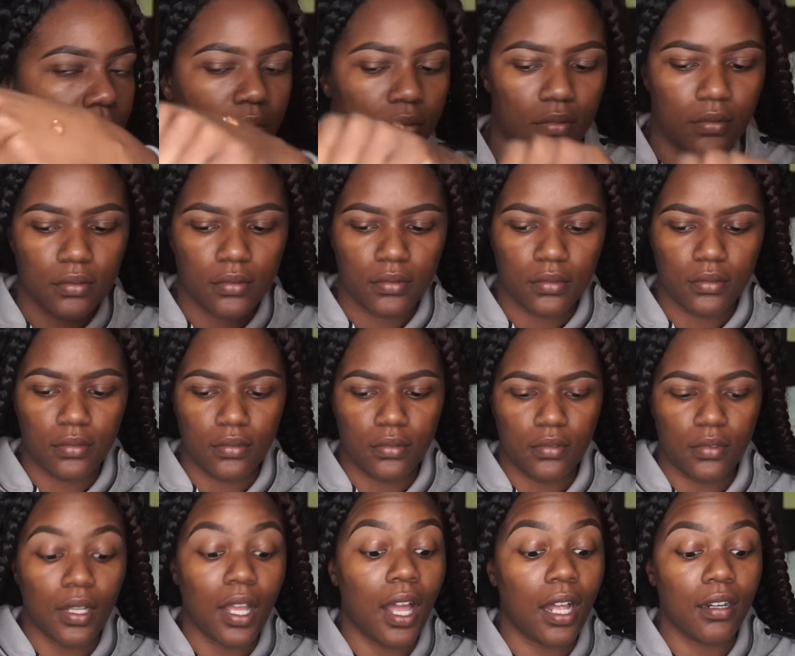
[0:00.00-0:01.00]
pump.
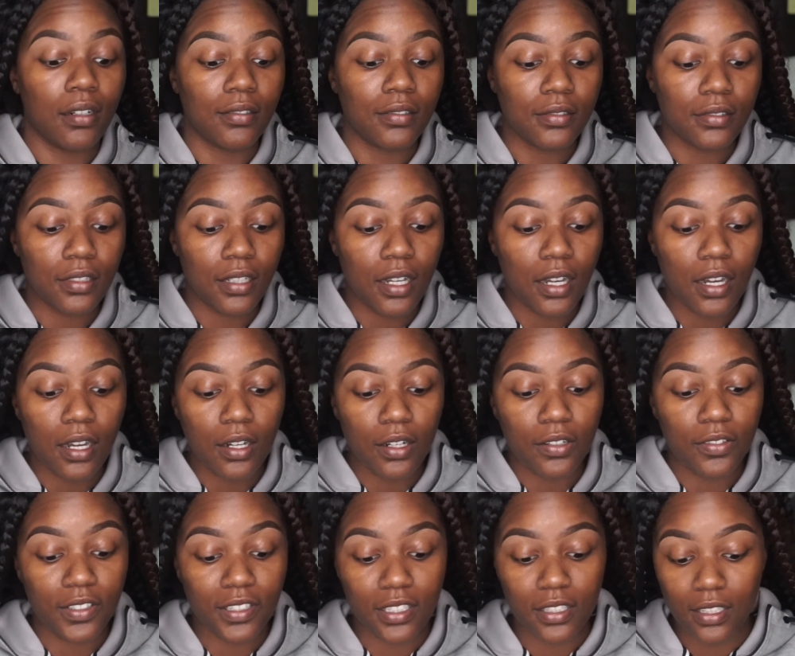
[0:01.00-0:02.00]
I don't
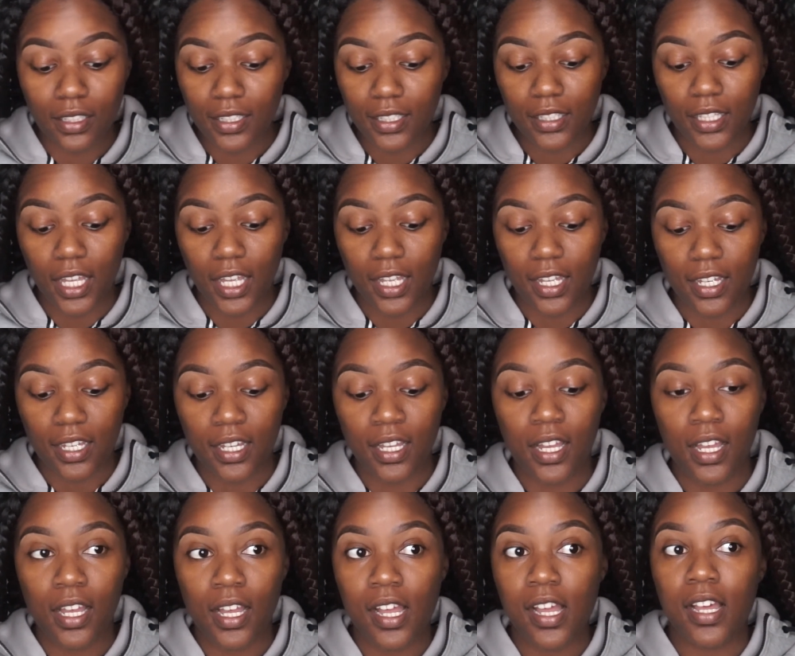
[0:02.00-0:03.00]
know, this looks like
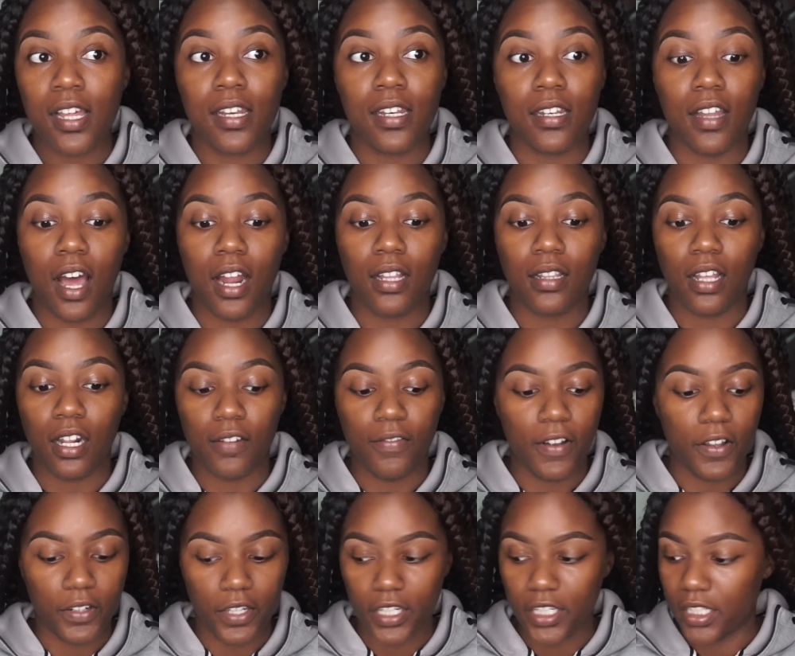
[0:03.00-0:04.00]
not a lot of
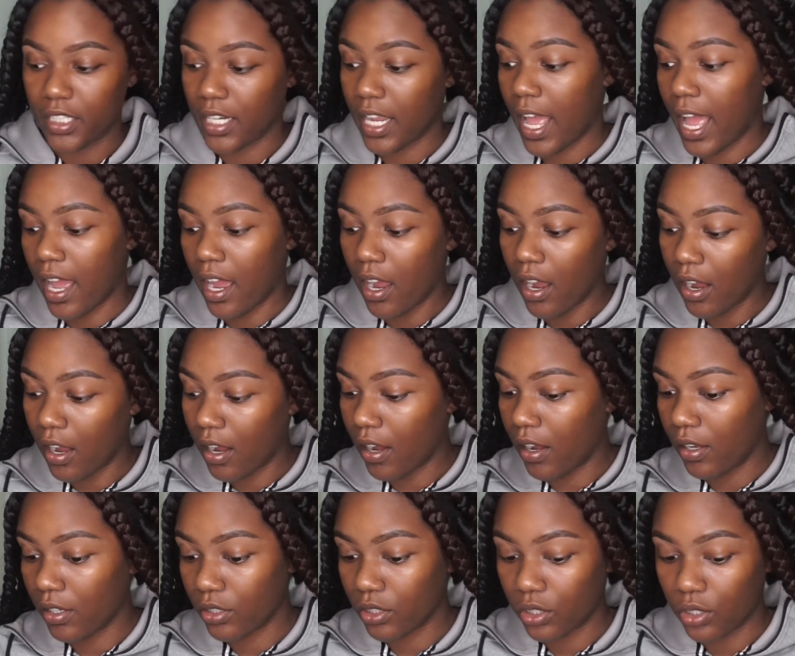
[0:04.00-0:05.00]
foundation at
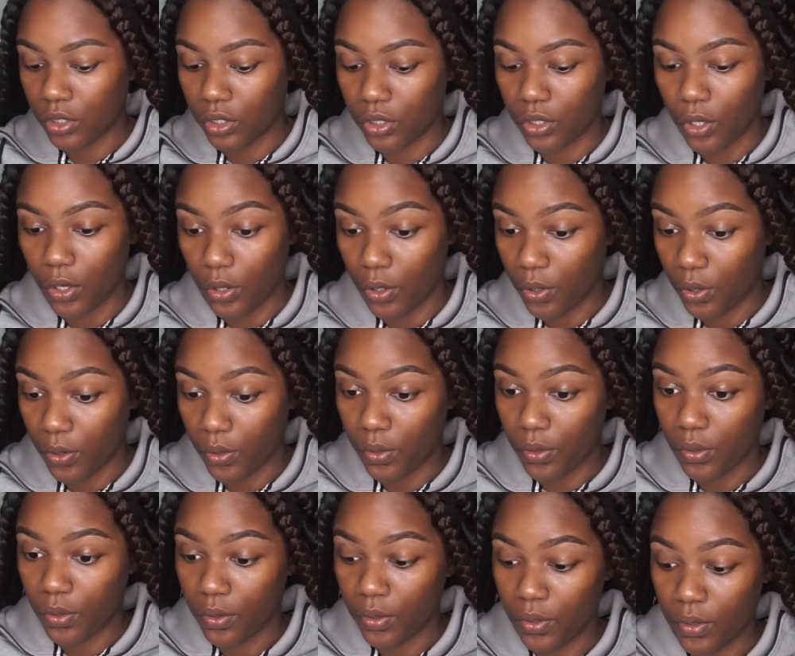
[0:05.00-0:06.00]
all,
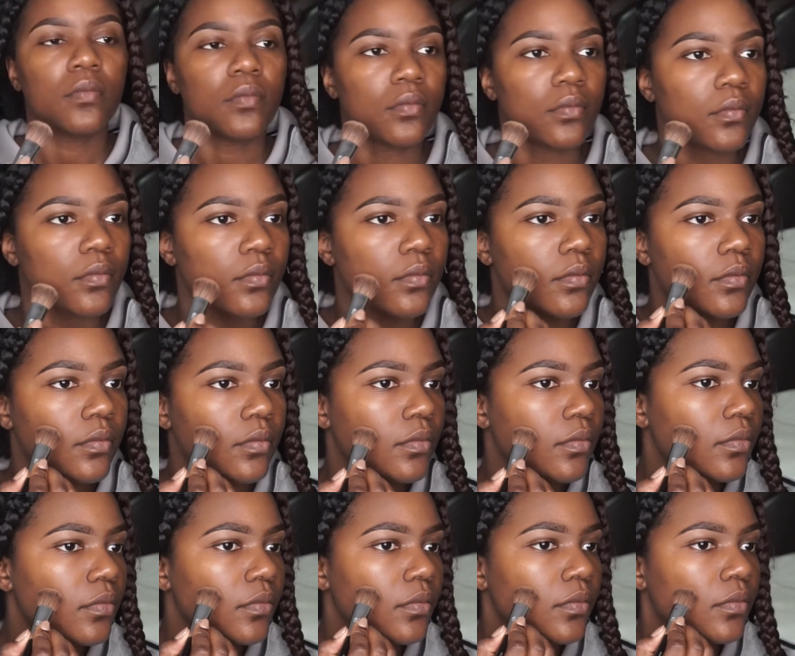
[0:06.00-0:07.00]
so I'm really
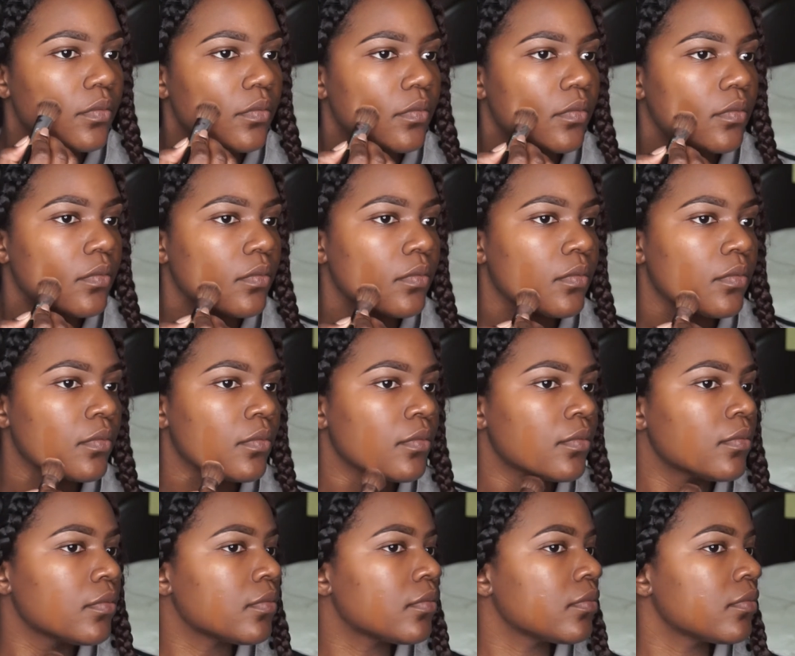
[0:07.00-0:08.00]
hoping that this foundation
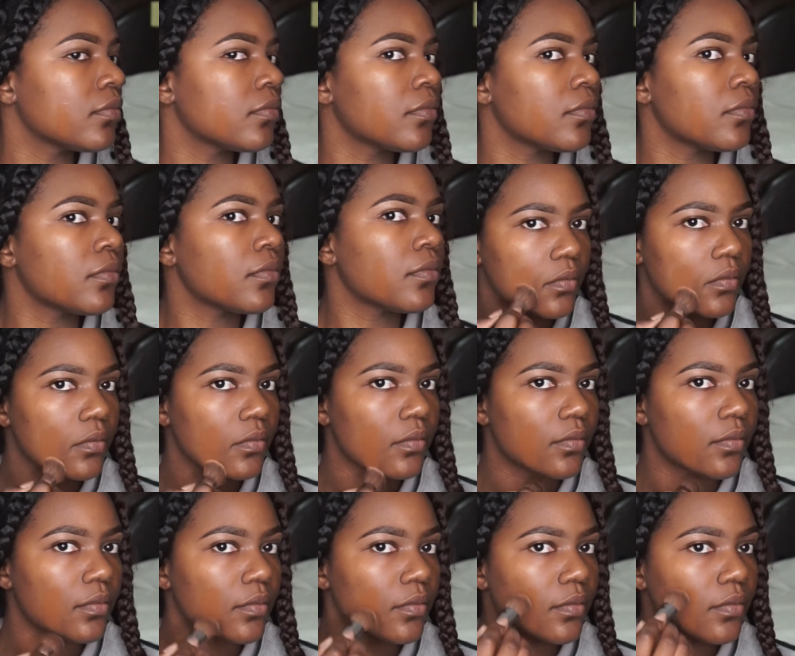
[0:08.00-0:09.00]
matches me because I don't want to buy
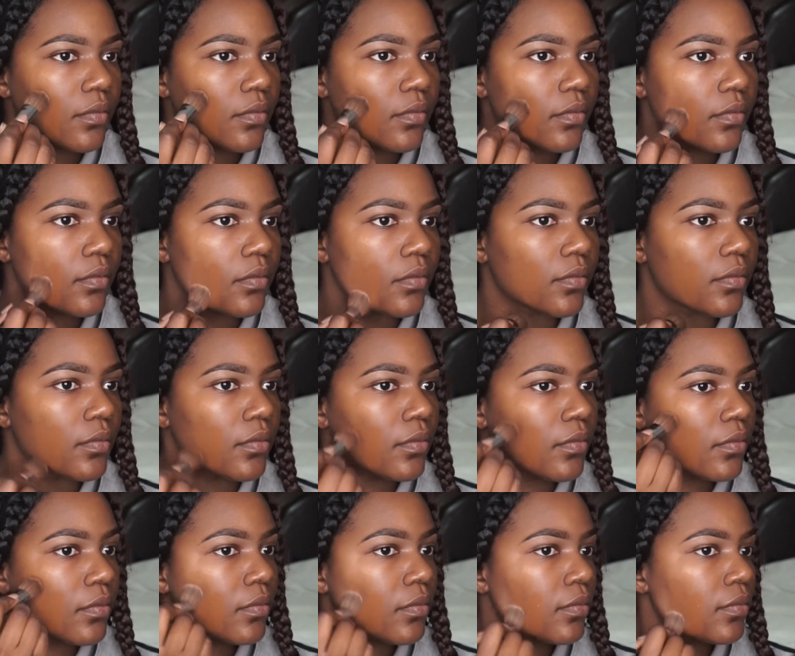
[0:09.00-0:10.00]
another one, and I don't
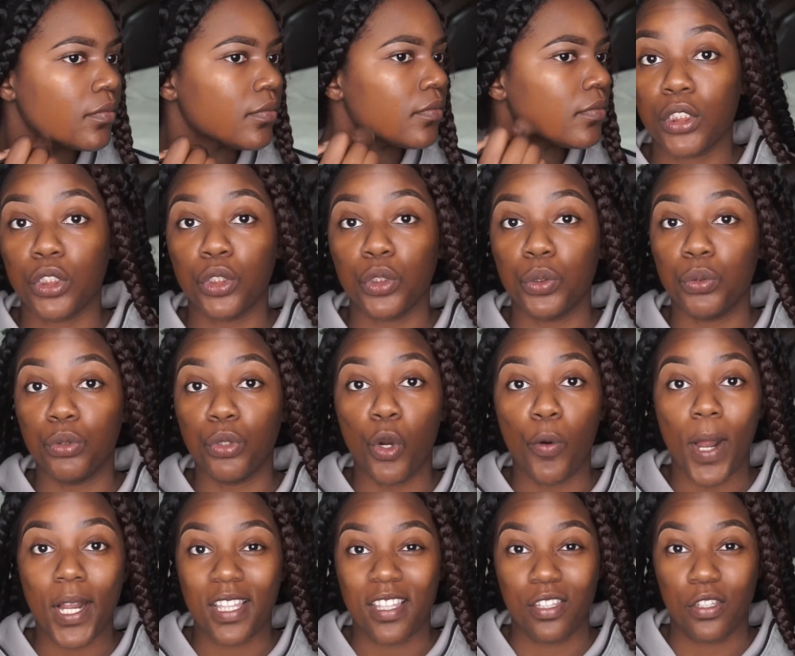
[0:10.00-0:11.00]
want to go
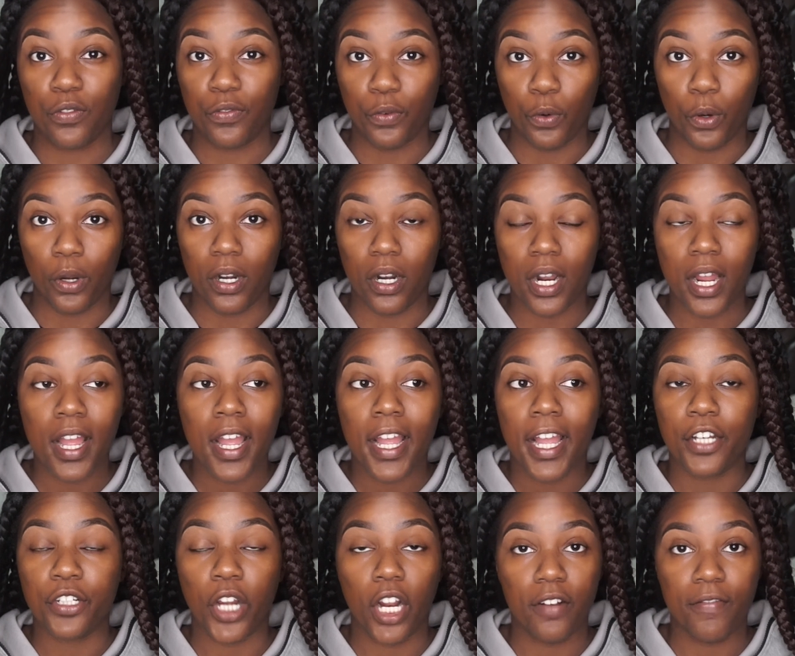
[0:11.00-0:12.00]
back to Sephora
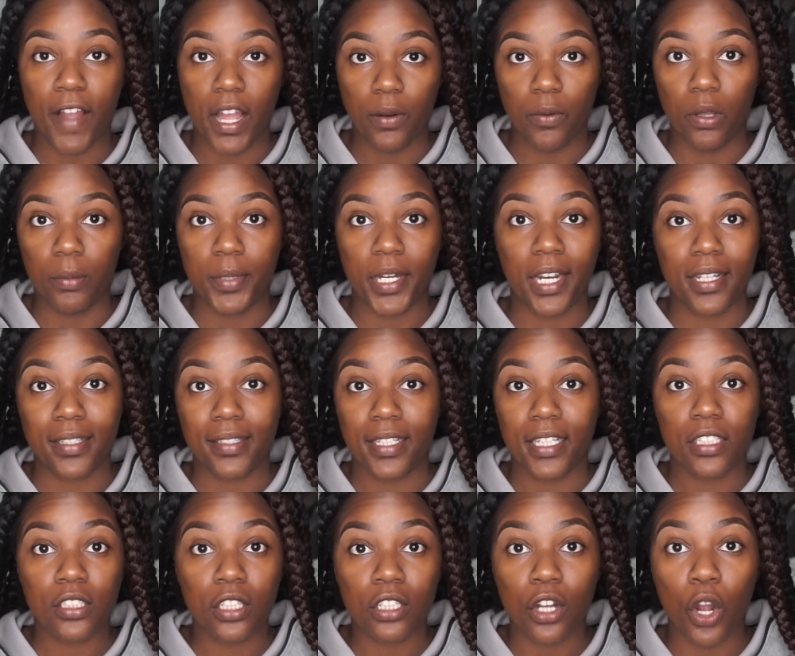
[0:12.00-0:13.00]
and try to find one because
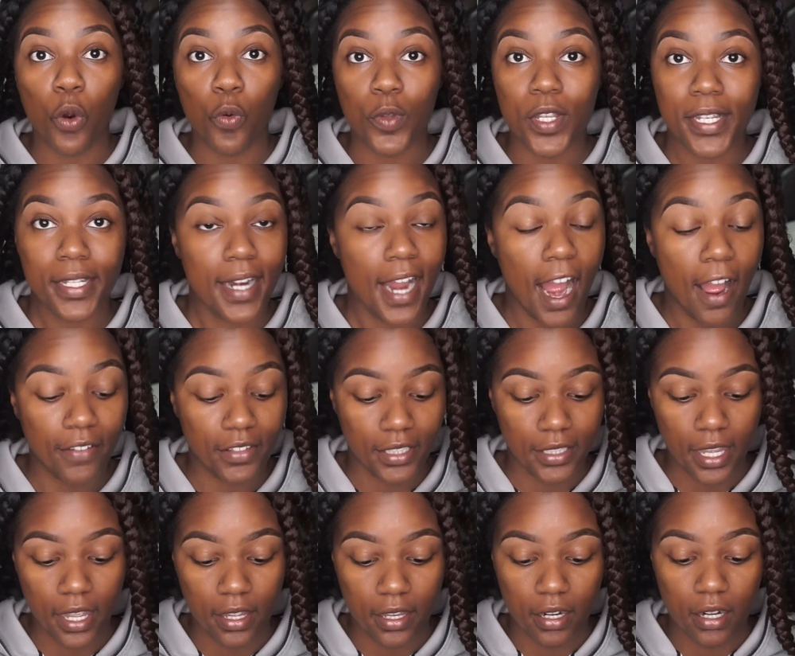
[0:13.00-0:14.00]
this took a week and a half to
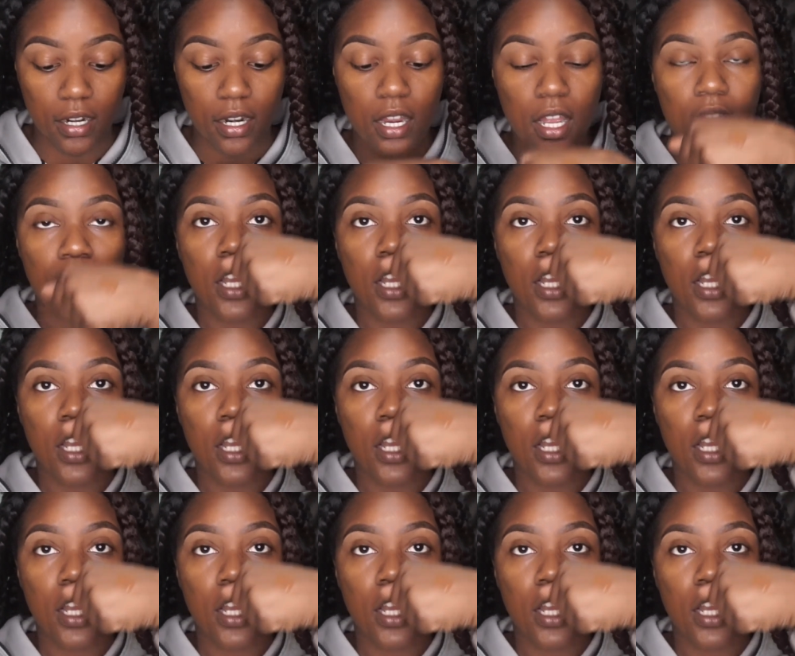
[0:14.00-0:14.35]
get here.